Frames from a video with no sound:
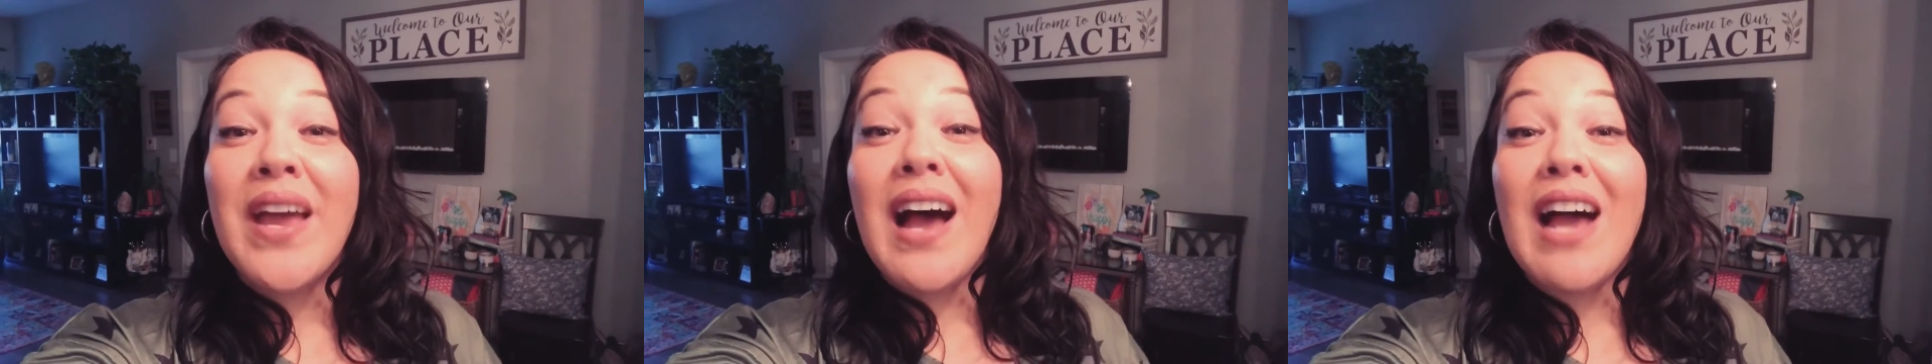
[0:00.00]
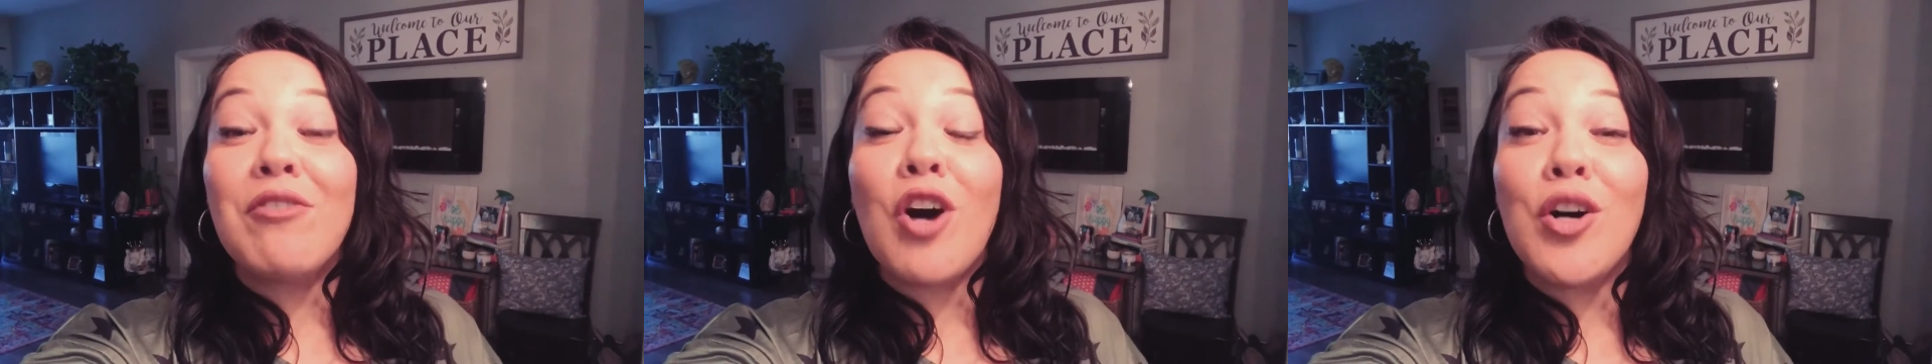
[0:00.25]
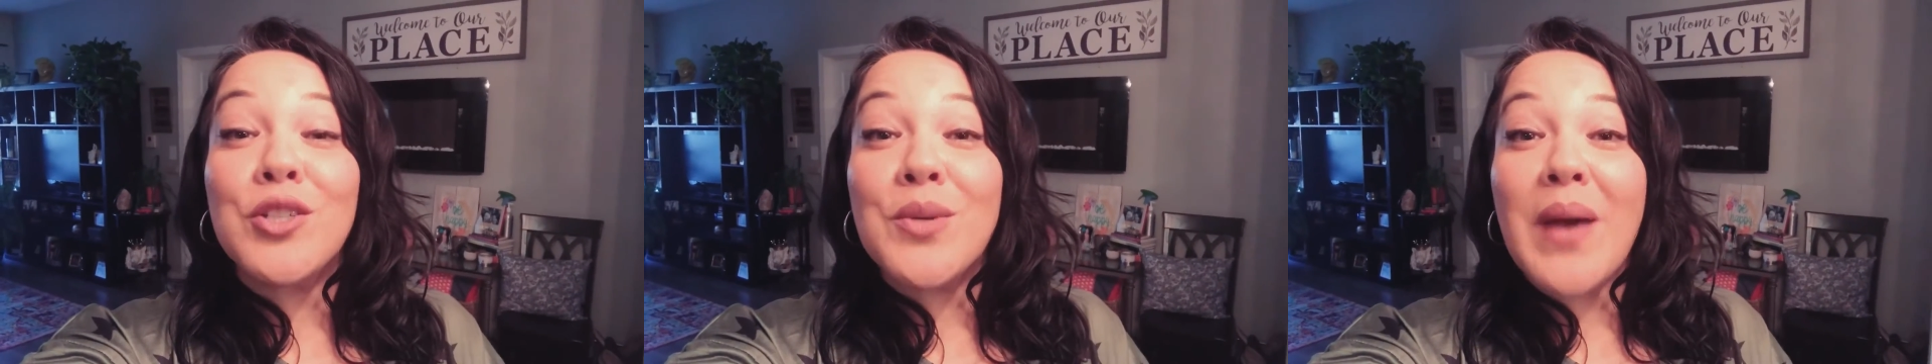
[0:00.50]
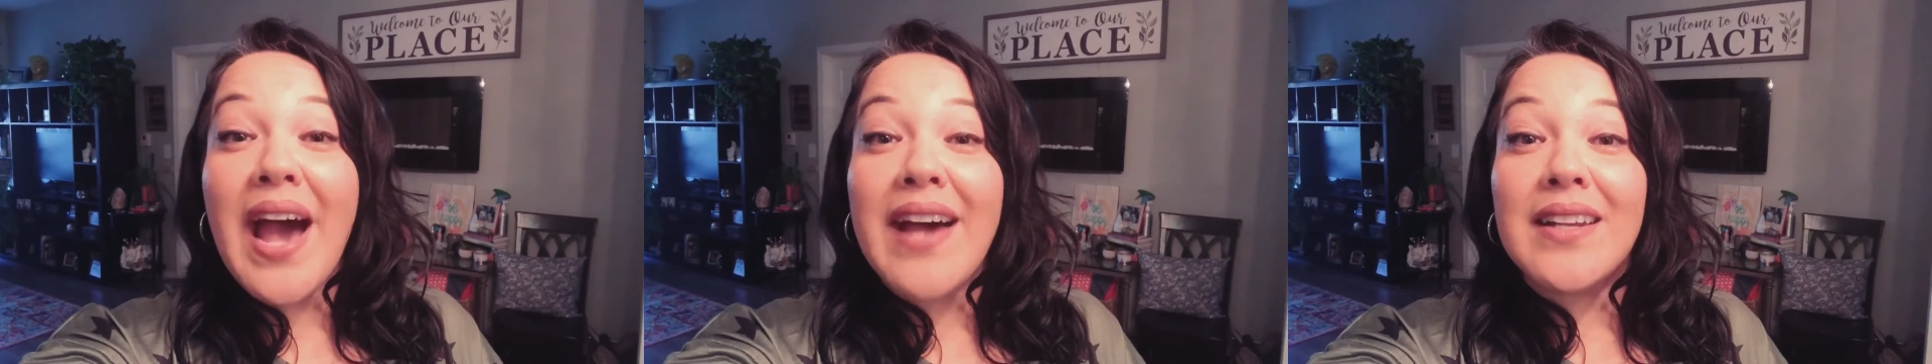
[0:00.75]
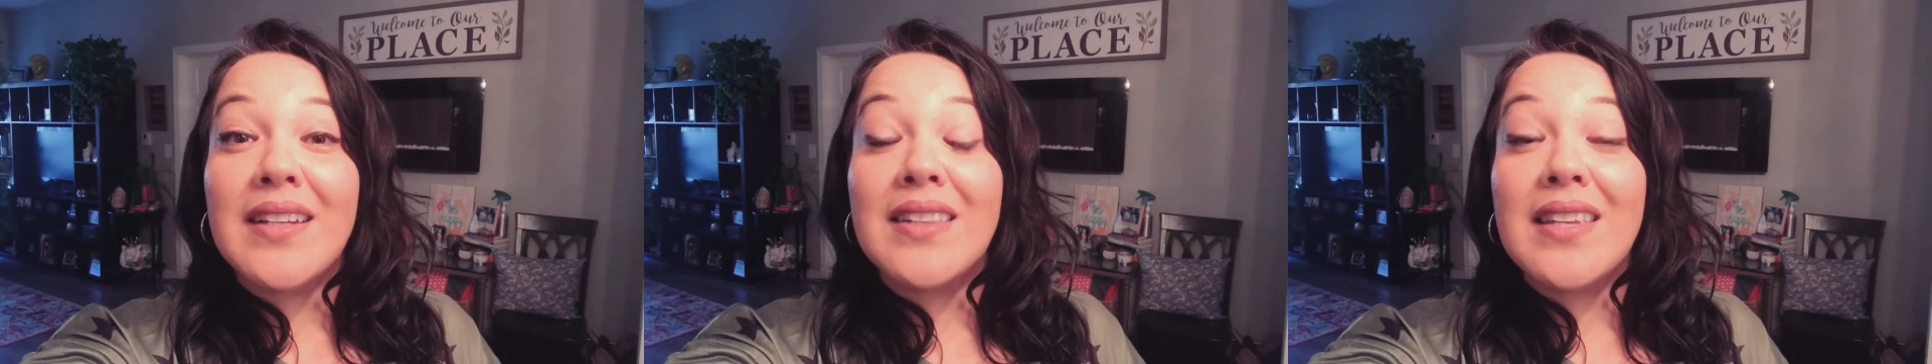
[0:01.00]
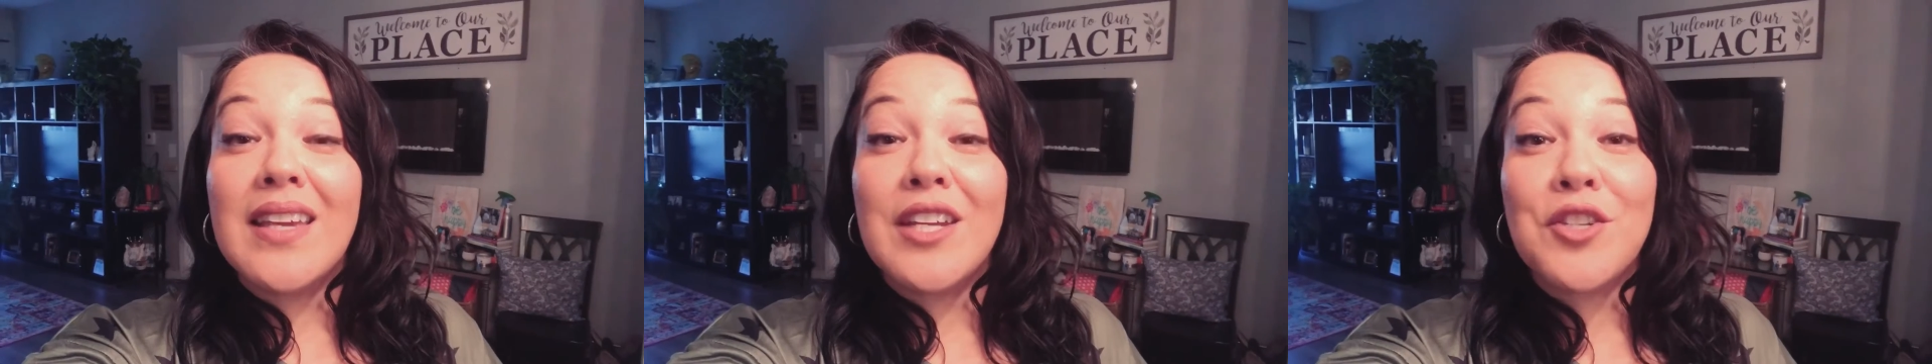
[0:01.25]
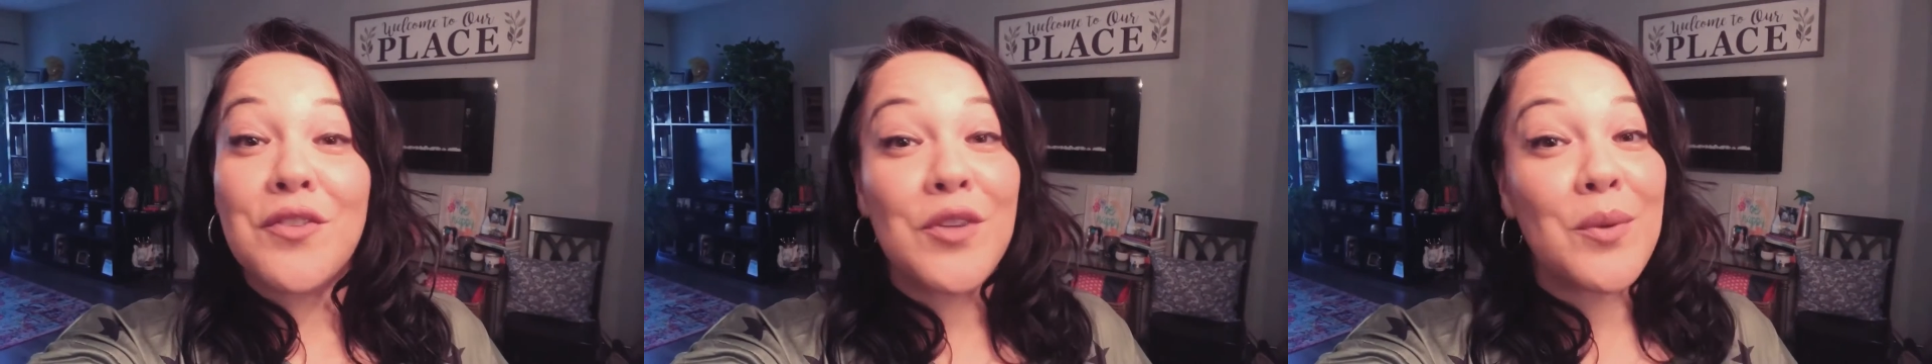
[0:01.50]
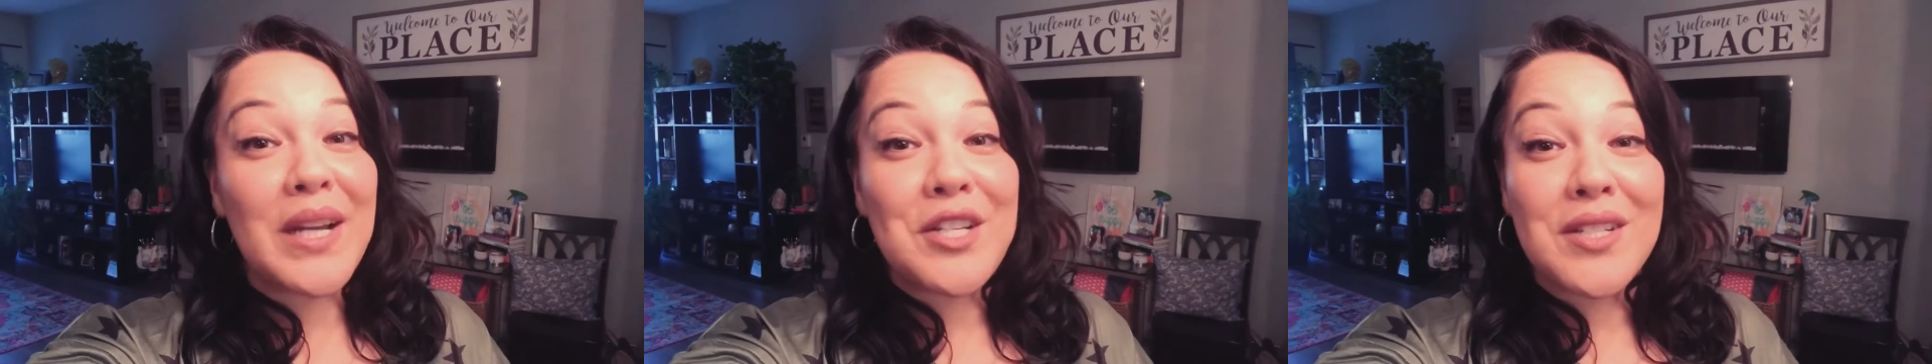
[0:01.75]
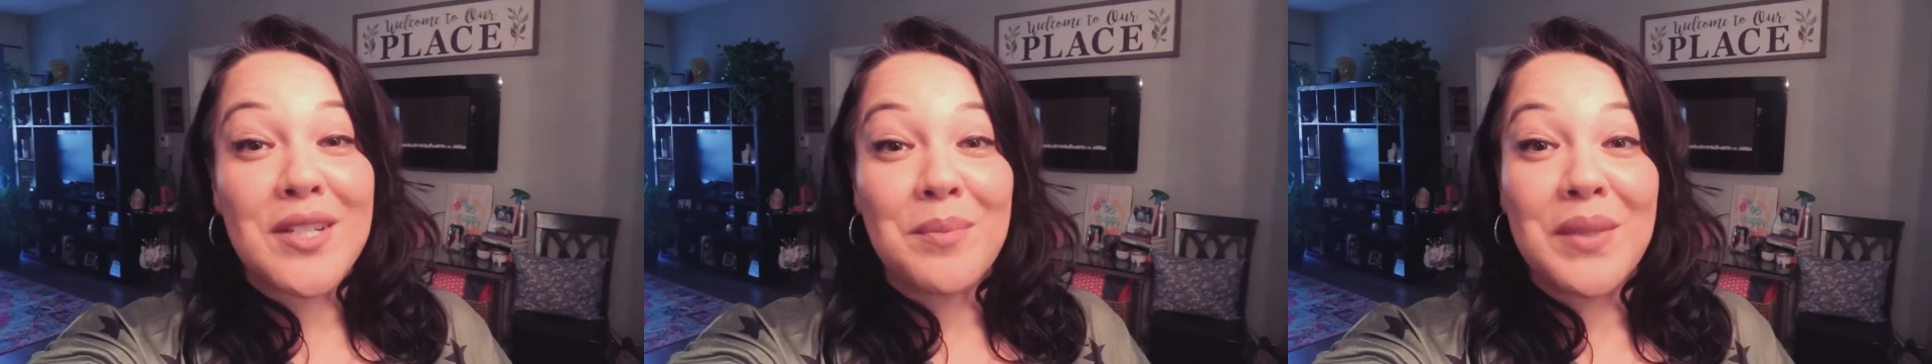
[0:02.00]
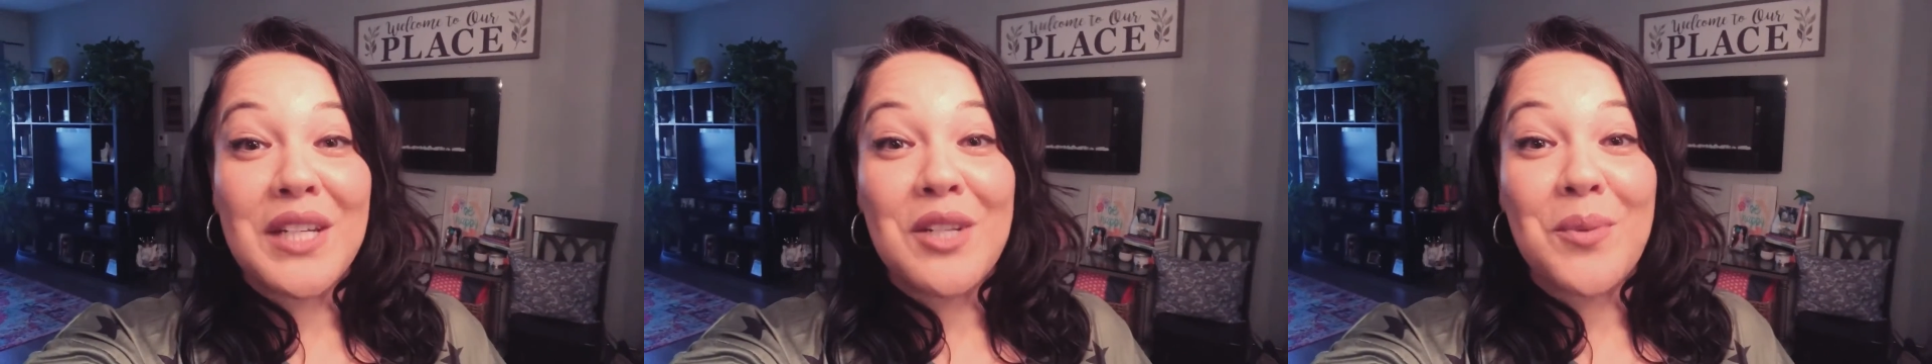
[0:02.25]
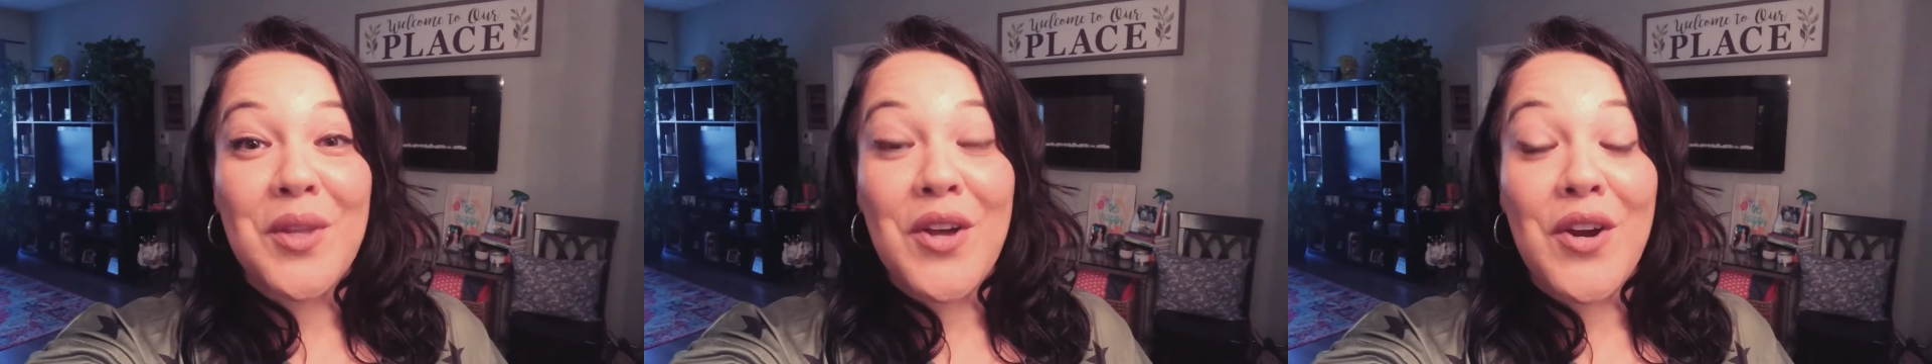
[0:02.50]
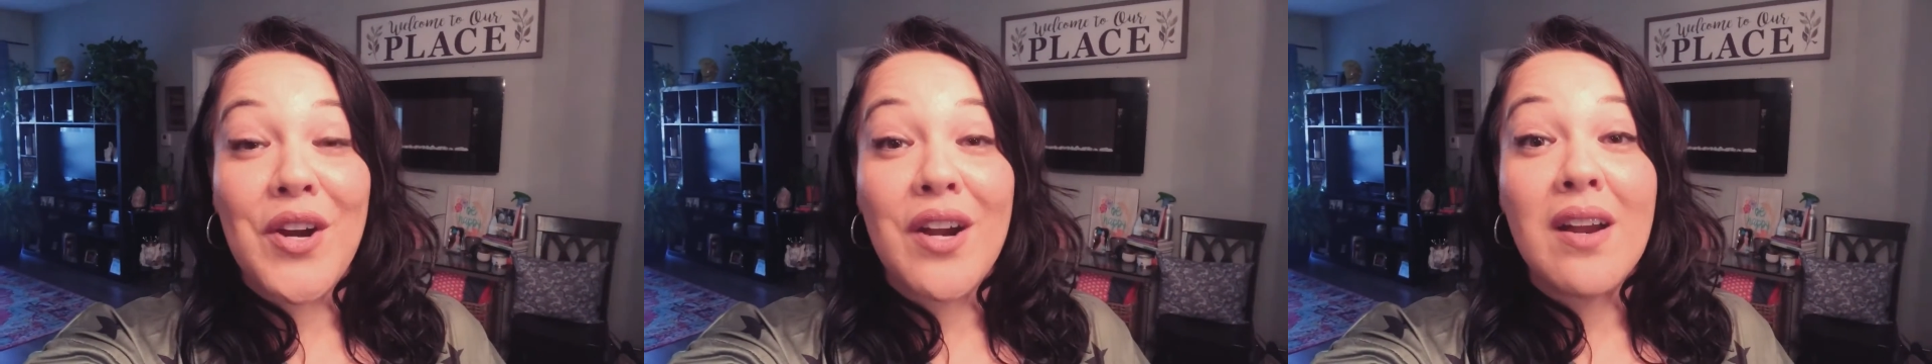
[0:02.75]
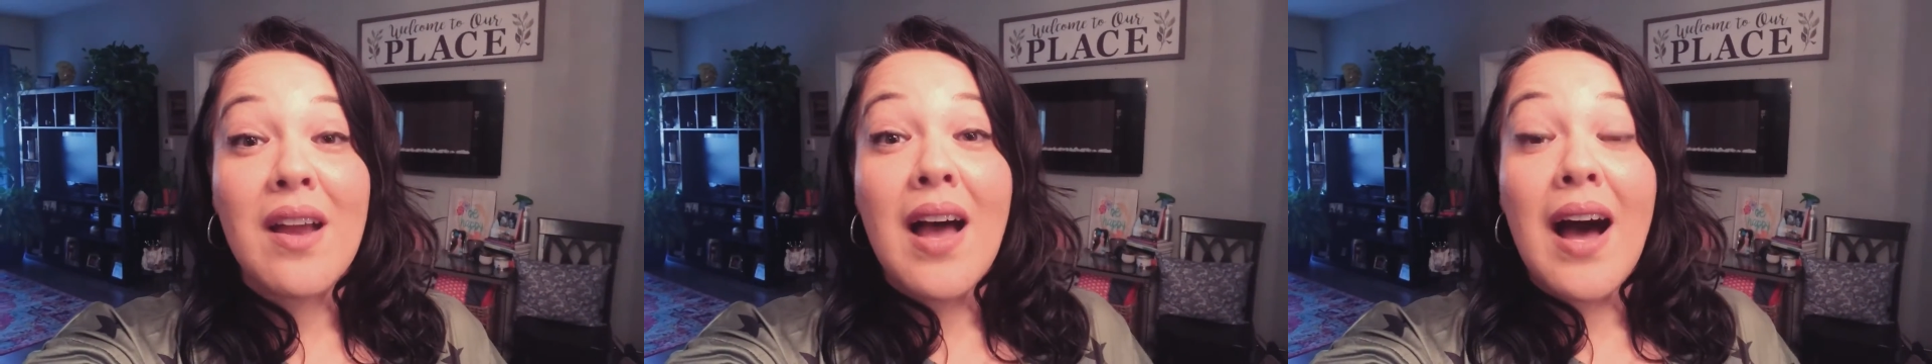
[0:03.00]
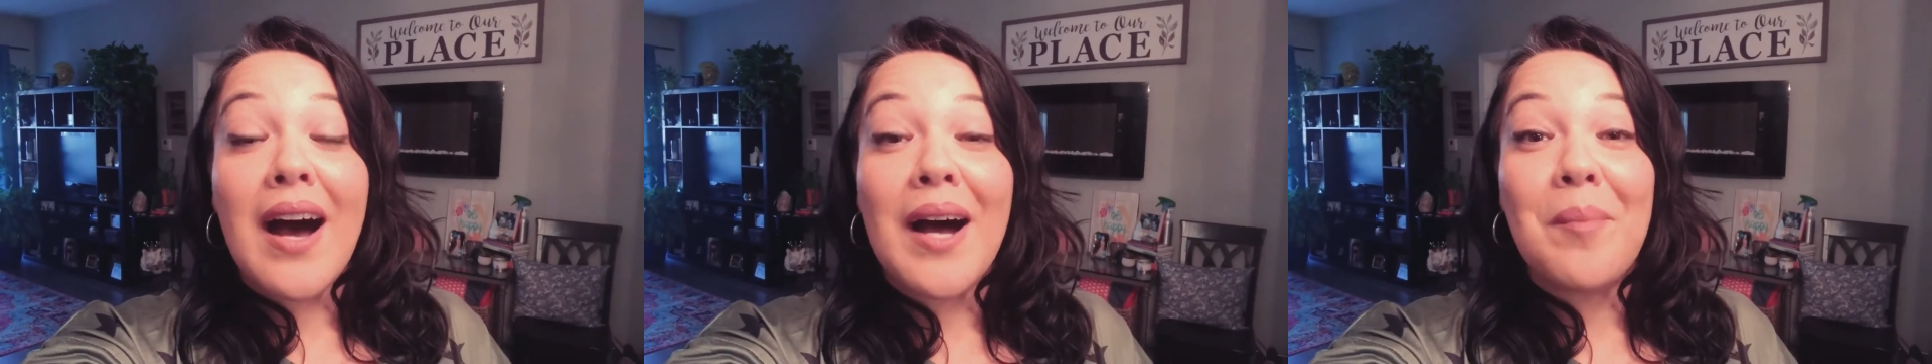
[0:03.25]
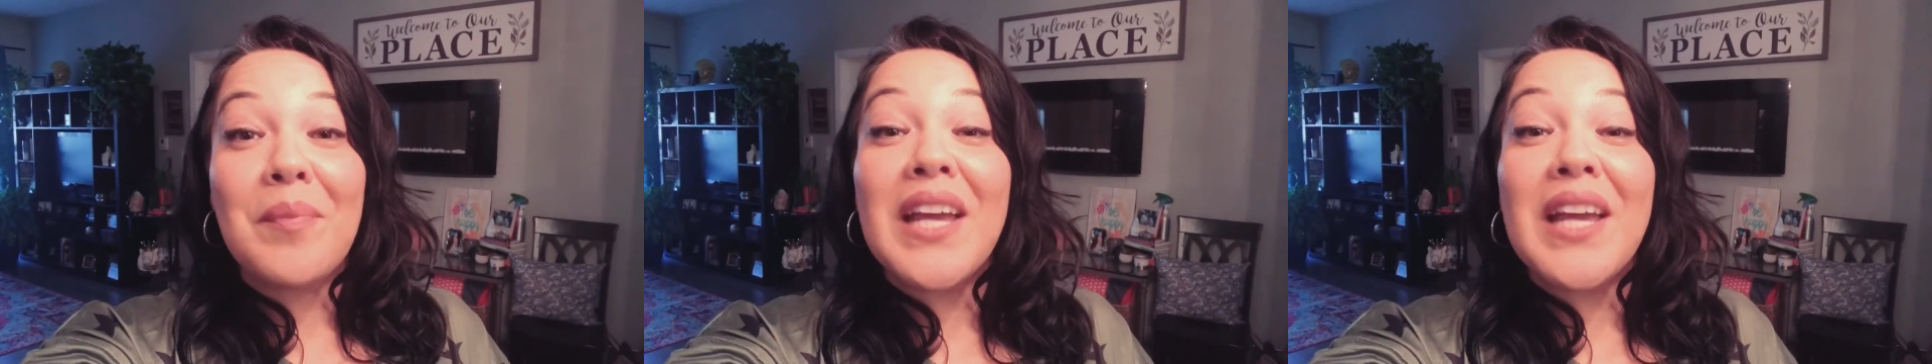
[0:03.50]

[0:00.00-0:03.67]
I've also added the interview I just completed with her um,